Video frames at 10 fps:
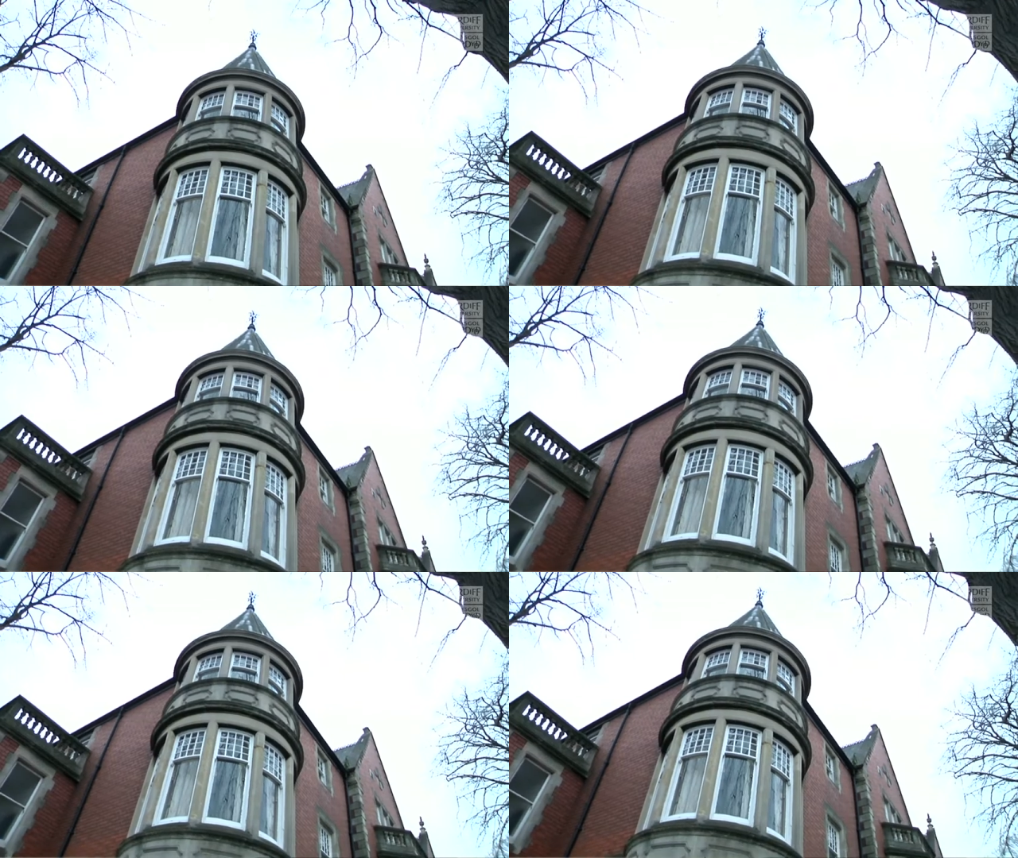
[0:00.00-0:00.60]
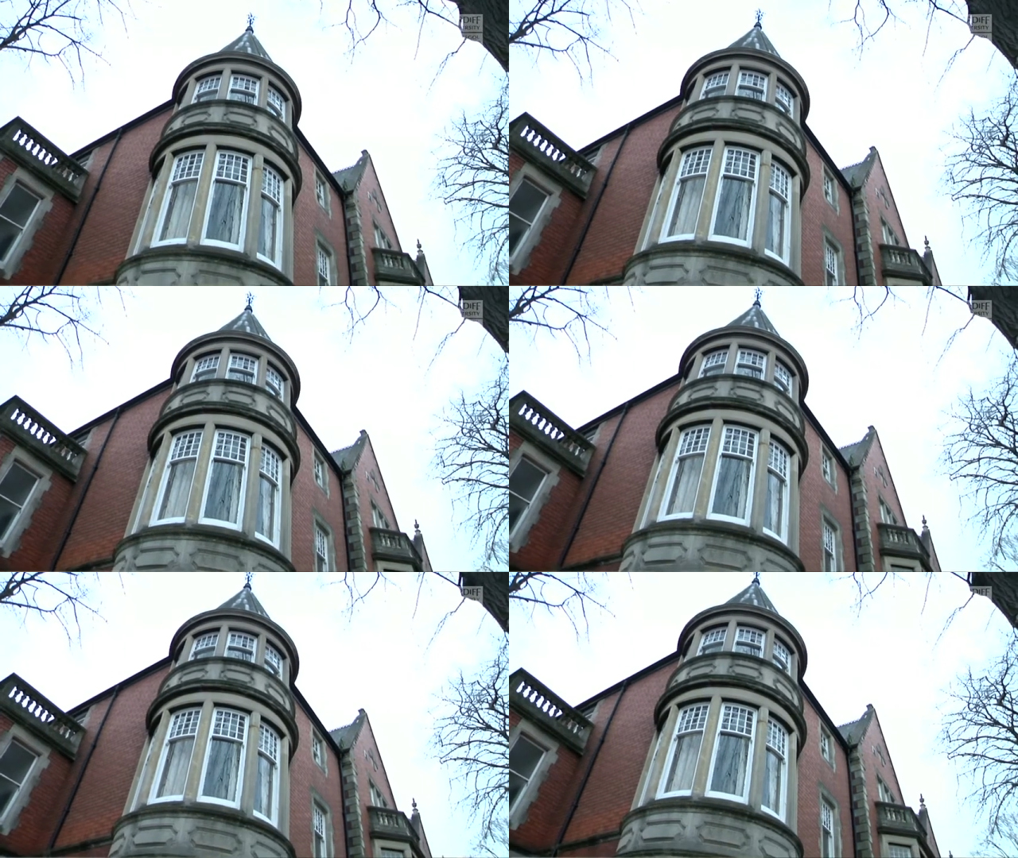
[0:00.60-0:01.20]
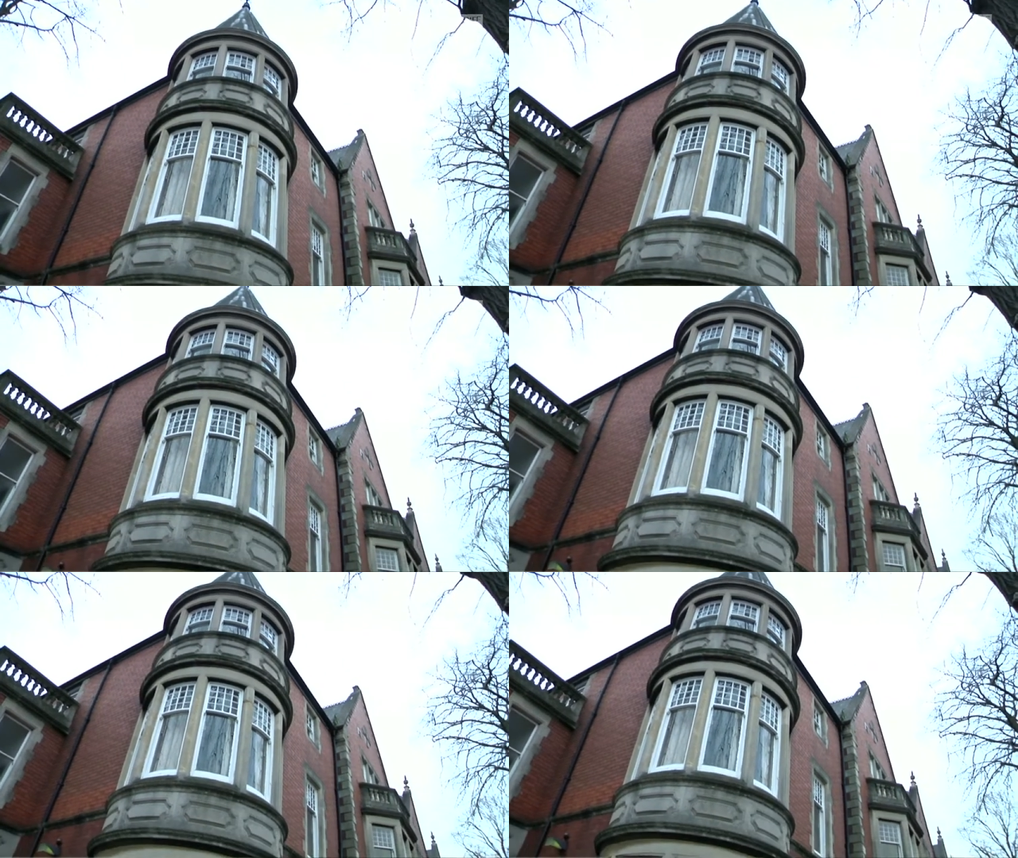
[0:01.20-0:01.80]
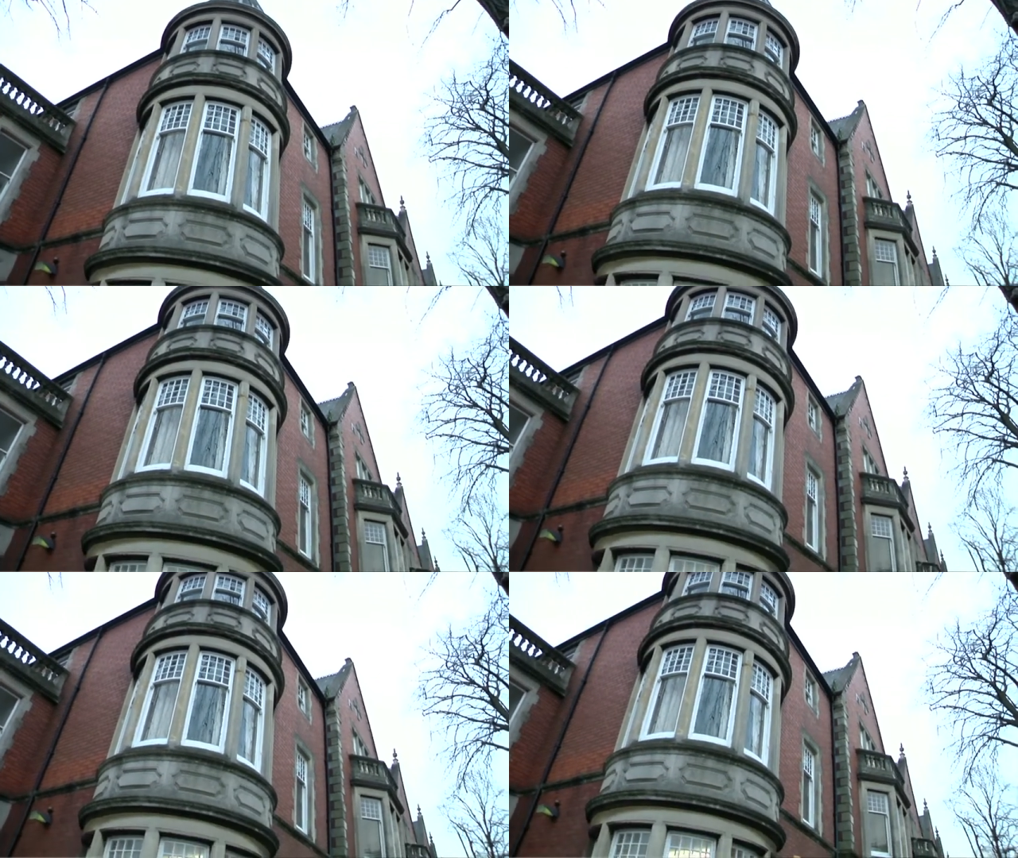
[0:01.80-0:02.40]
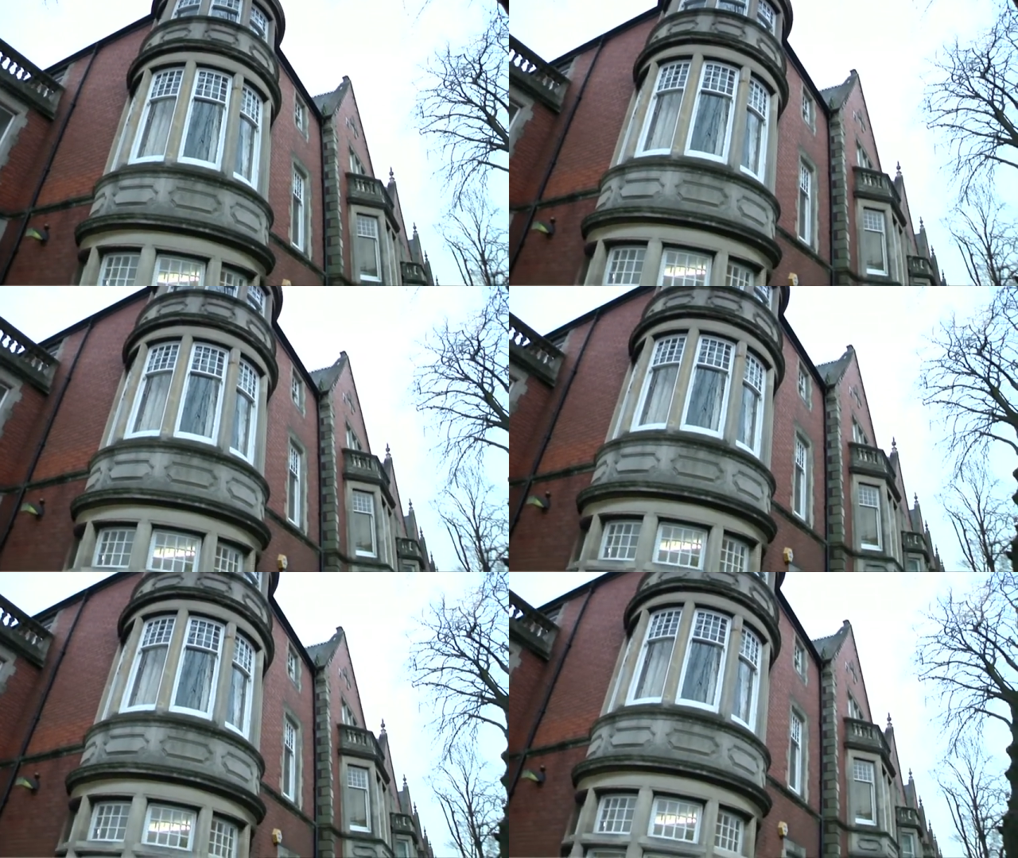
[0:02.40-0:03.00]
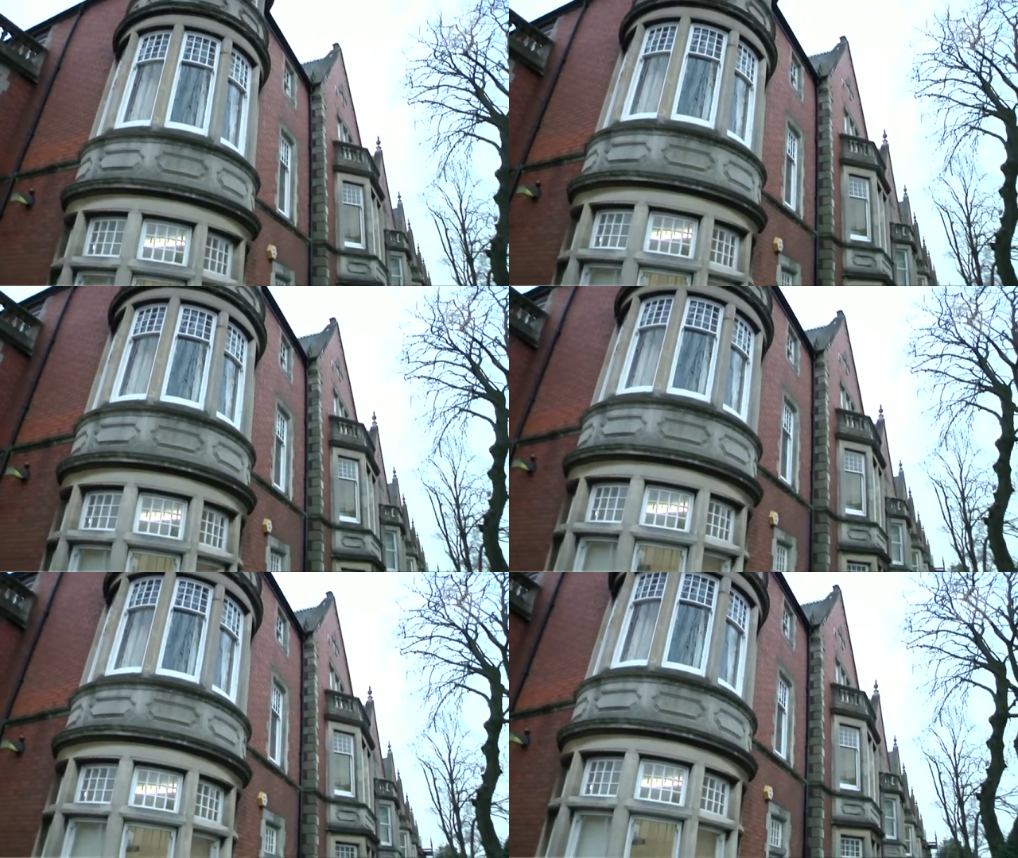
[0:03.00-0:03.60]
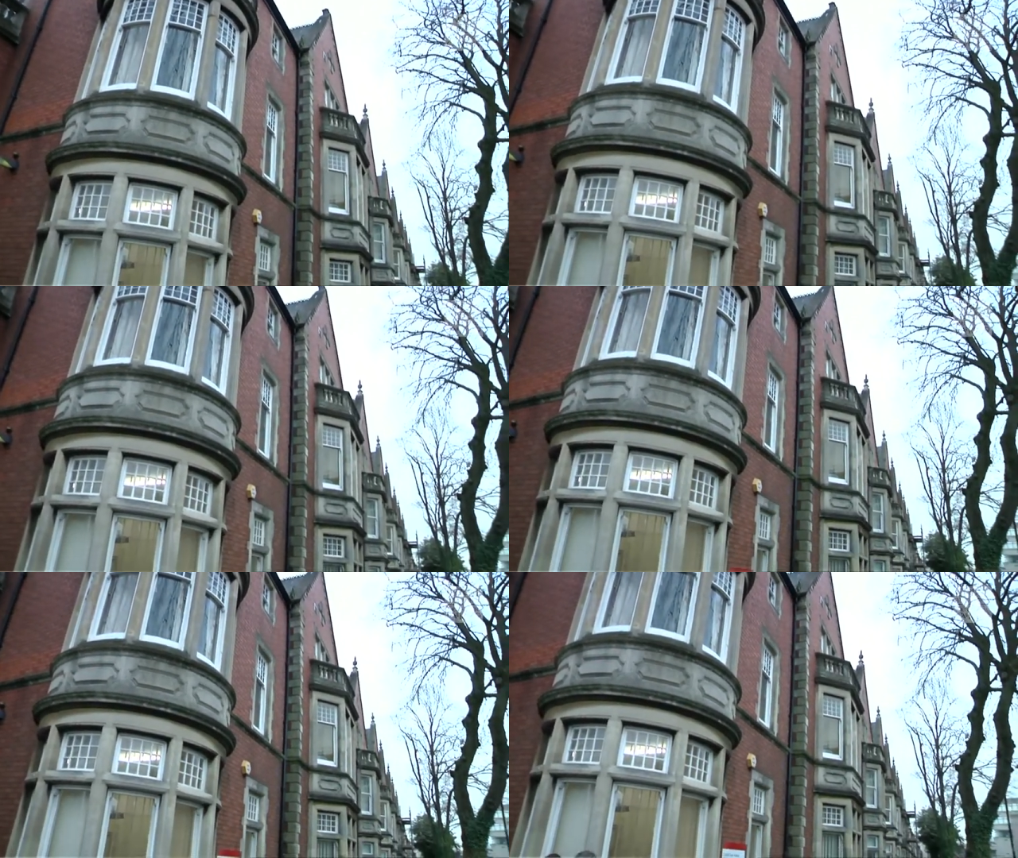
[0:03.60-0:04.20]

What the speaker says: No face is visible, so there are no lips to read.